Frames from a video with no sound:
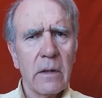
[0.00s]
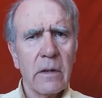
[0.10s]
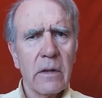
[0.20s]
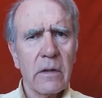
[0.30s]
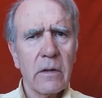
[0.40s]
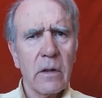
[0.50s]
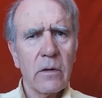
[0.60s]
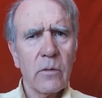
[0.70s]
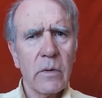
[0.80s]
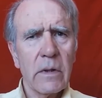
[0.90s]
it is
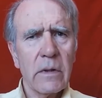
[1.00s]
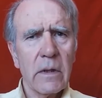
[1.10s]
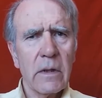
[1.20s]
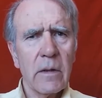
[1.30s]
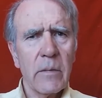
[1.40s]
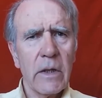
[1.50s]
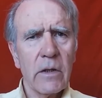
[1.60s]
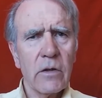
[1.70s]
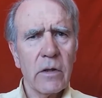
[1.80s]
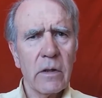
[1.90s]
not with an
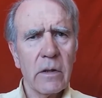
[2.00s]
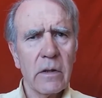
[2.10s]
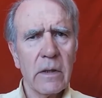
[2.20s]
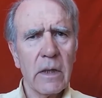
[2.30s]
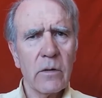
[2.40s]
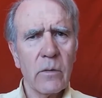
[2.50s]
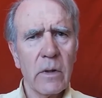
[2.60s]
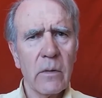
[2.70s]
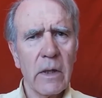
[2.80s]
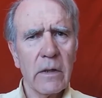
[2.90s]
image that we
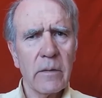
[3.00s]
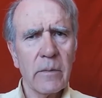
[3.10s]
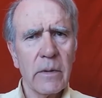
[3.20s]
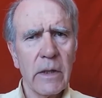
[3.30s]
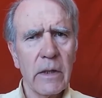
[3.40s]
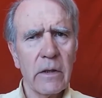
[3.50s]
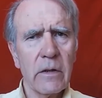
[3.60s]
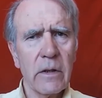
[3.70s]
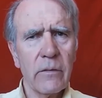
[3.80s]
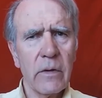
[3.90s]
grasp his
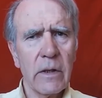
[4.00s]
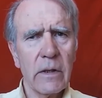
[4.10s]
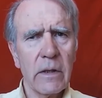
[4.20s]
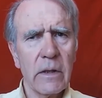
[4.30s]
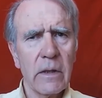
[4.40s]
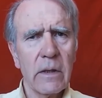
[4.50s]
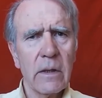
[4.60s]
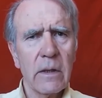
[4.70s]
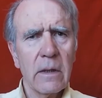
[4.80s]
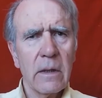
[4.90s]
divinity
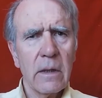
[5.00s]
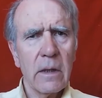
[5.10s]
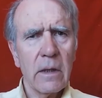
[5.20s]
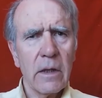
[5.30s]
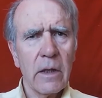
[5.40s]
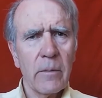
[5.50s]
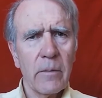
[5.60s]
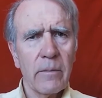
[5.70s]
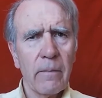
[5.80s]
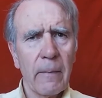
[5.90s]
in
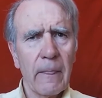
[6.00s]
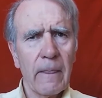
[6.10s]
him.